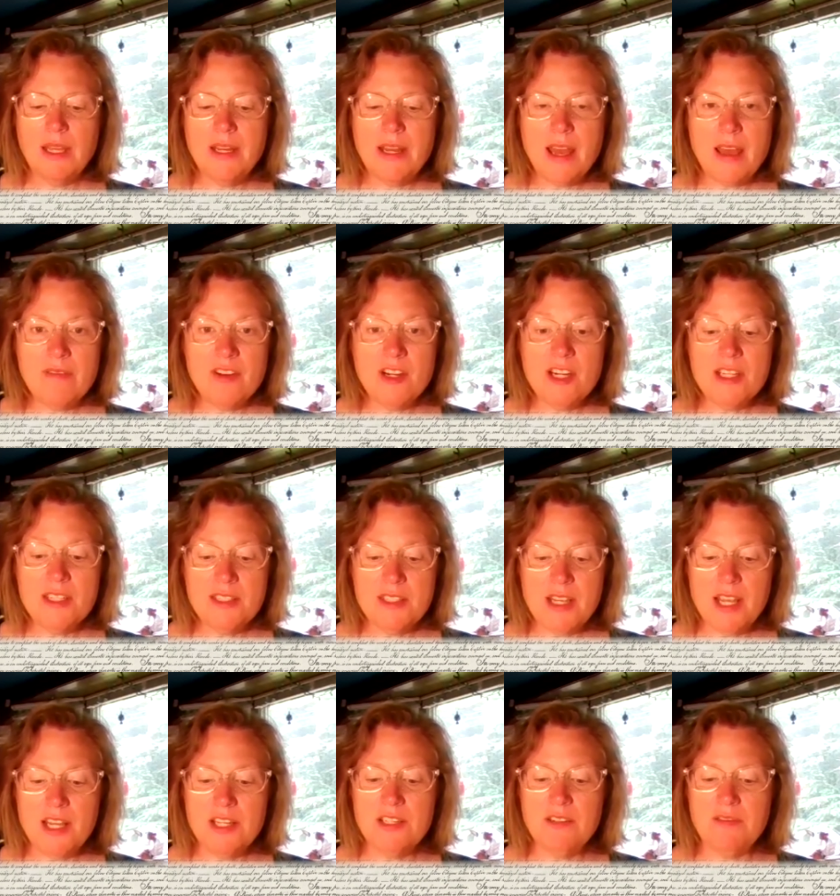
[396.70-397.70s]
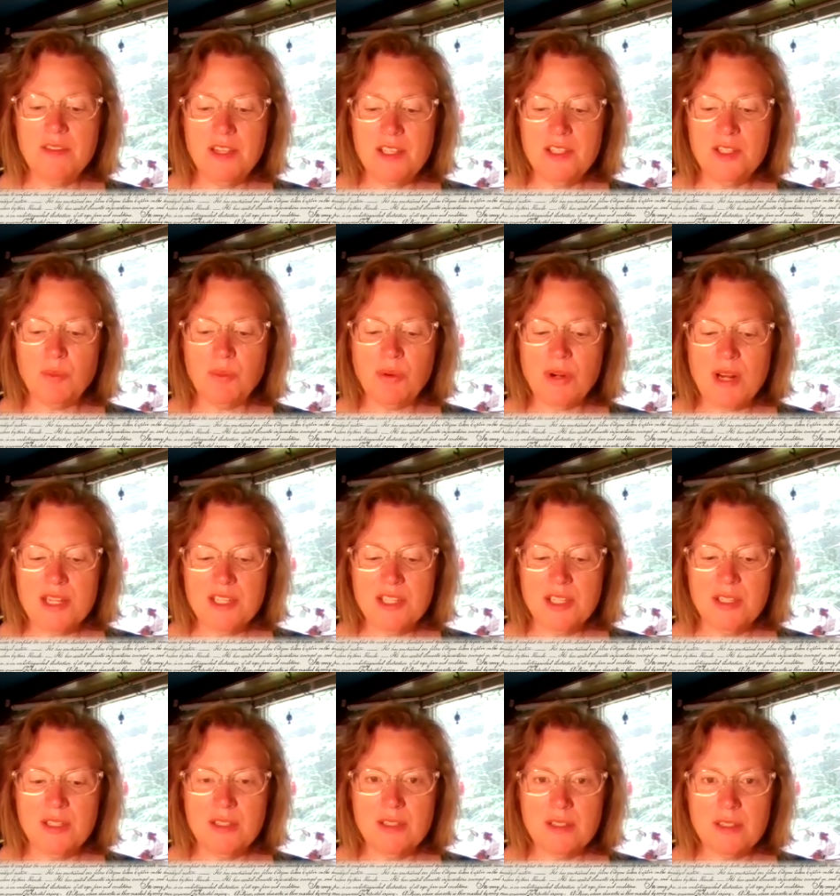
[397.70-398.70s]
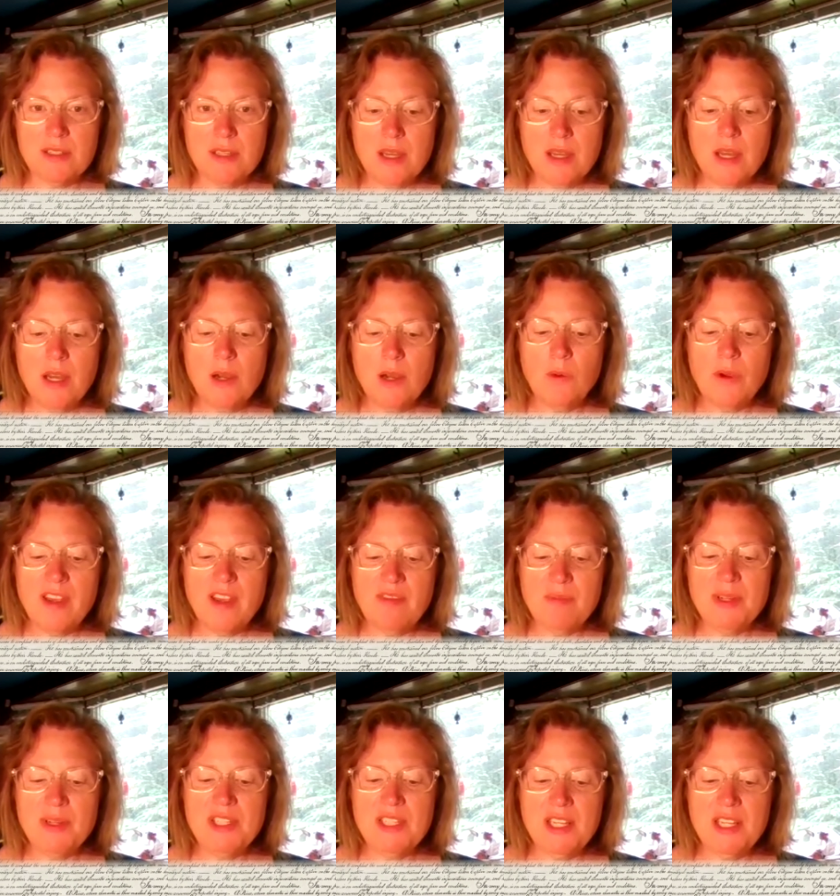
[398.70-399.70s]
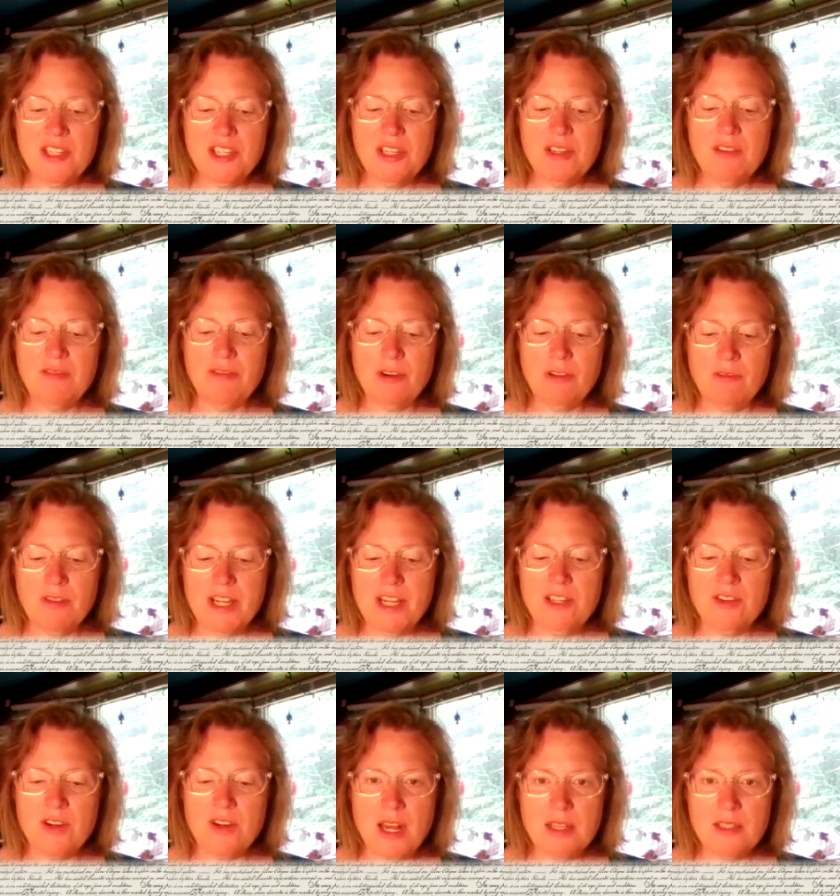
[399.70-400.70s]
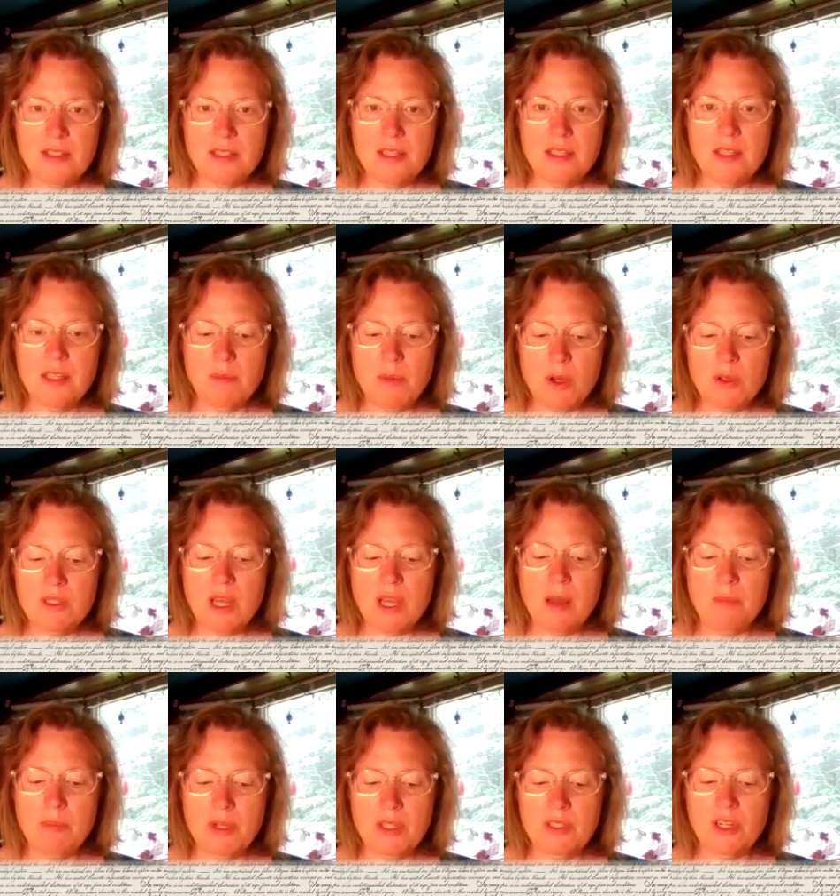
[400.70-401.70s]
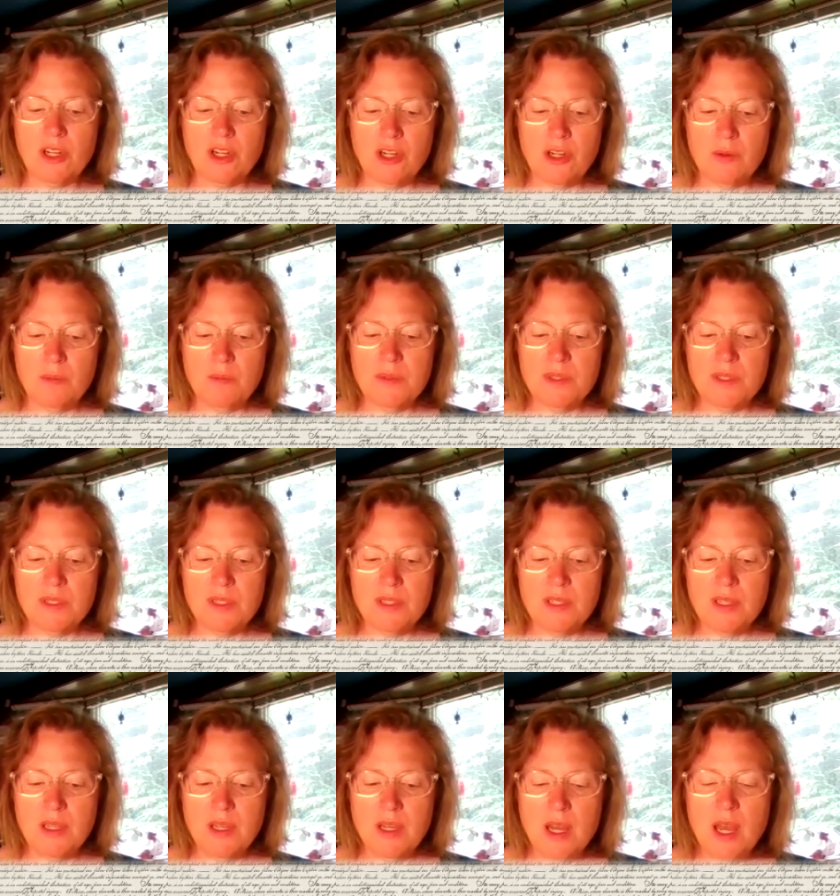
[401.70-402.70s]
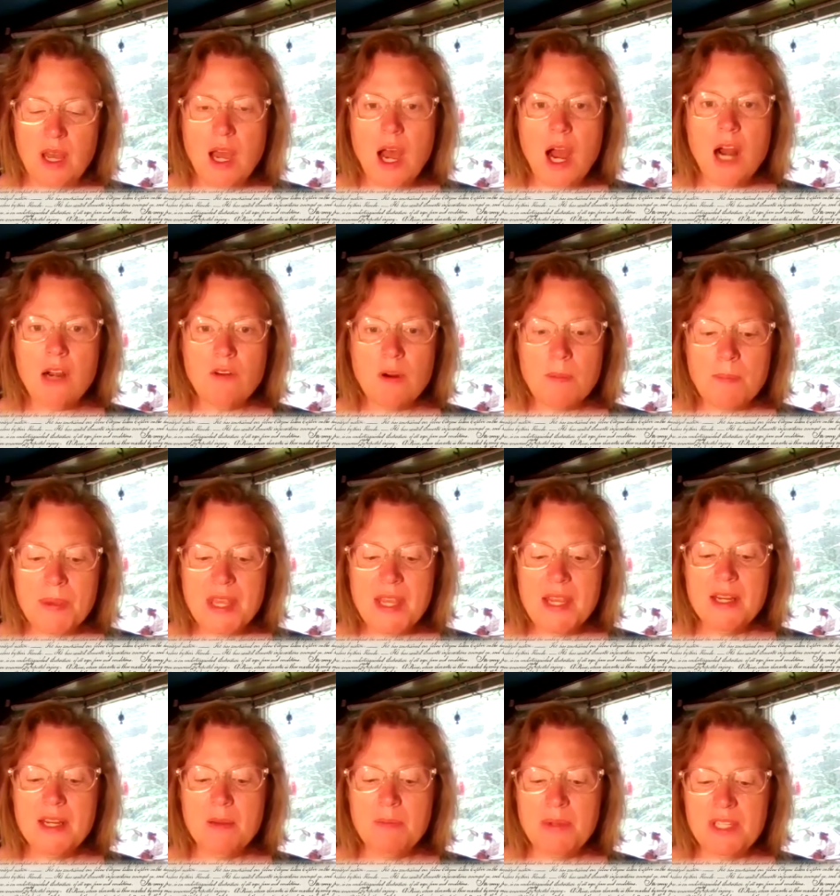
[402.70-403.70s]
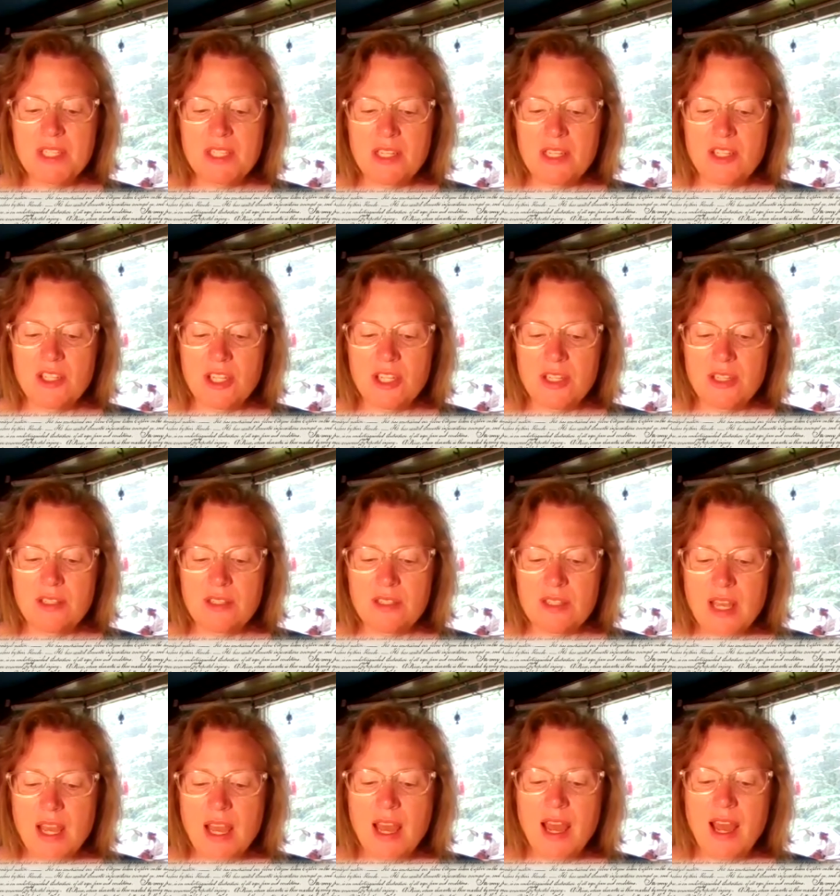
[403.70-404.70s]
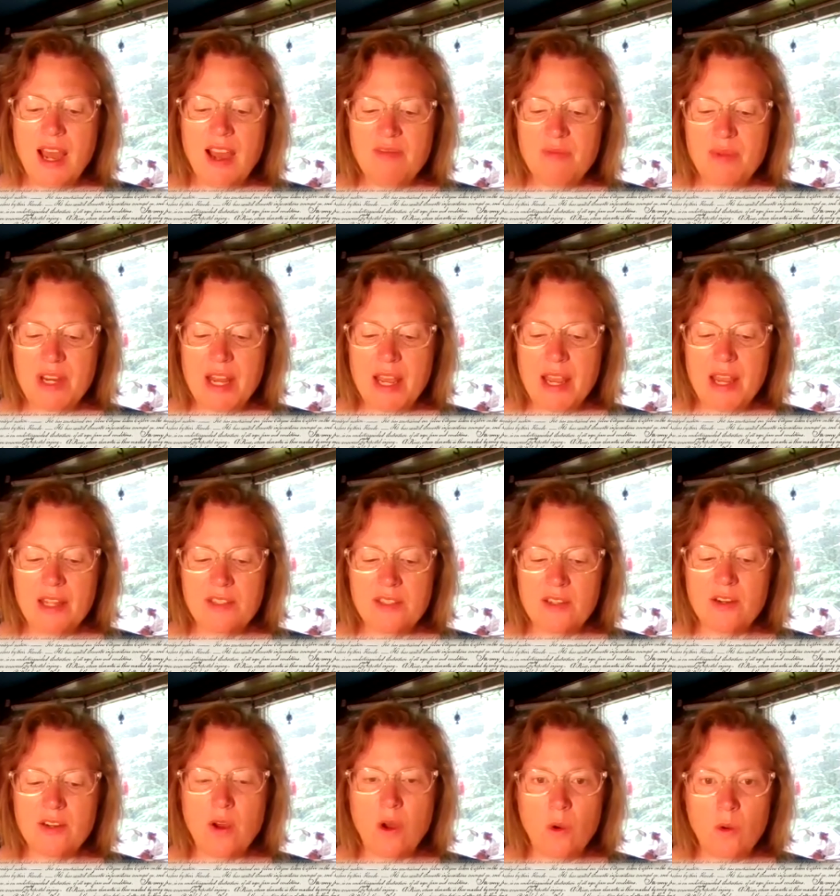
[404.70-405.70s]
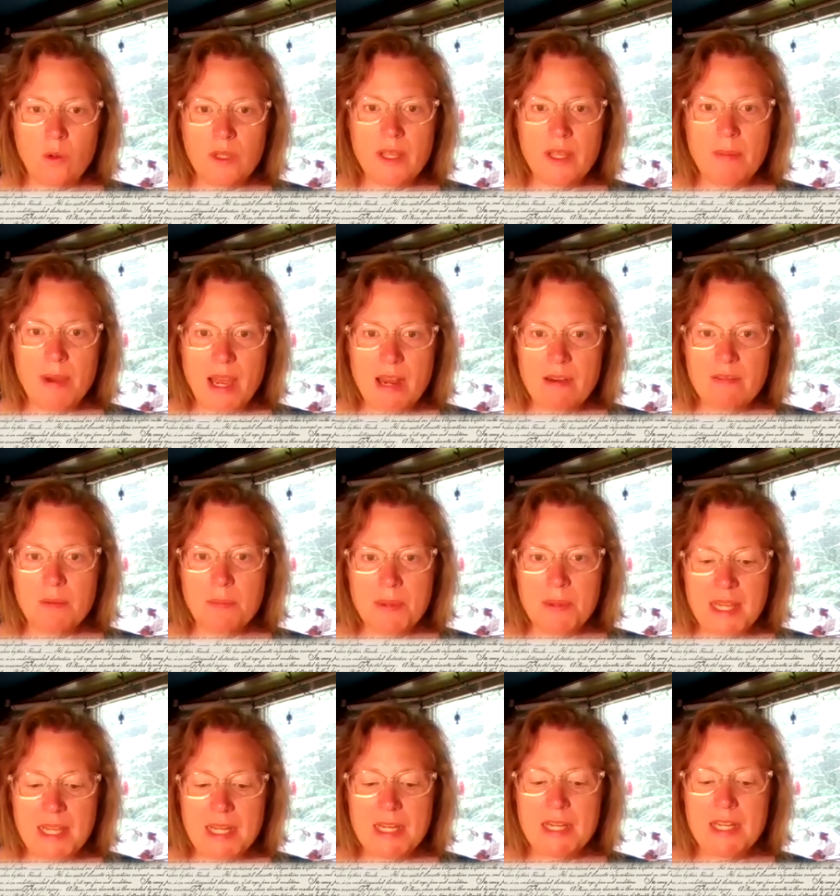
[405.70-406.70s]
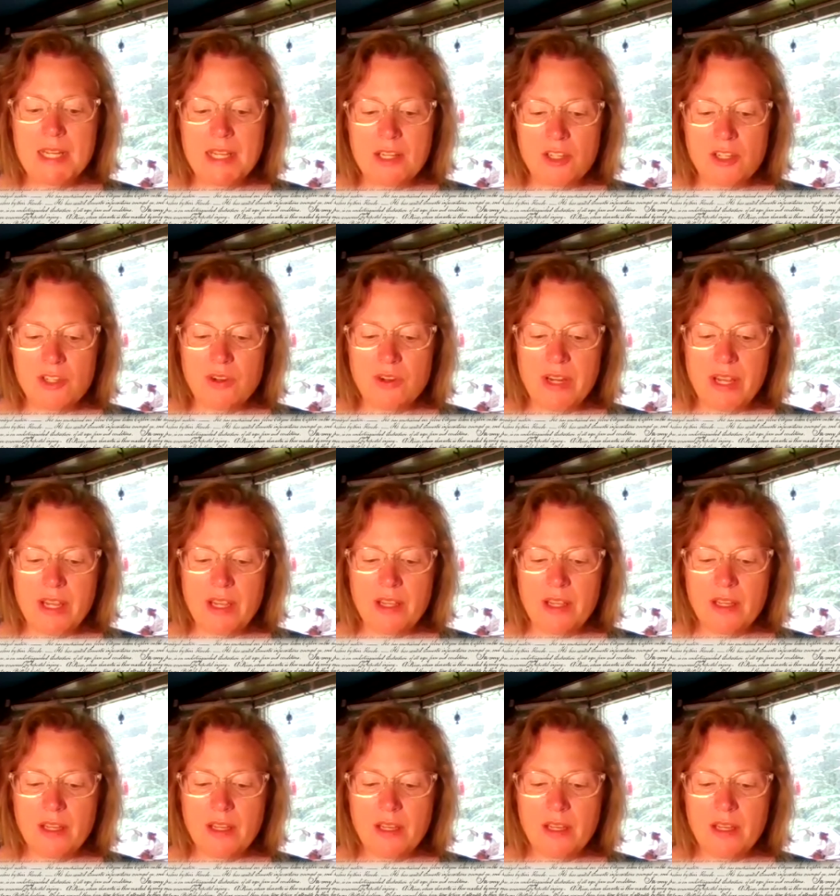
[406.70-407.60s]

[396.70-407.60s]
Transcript: In every stage of these oppressions, we have petitioned for redress in the most humble terms. Our repeated petitions have been answered only by repeated injury.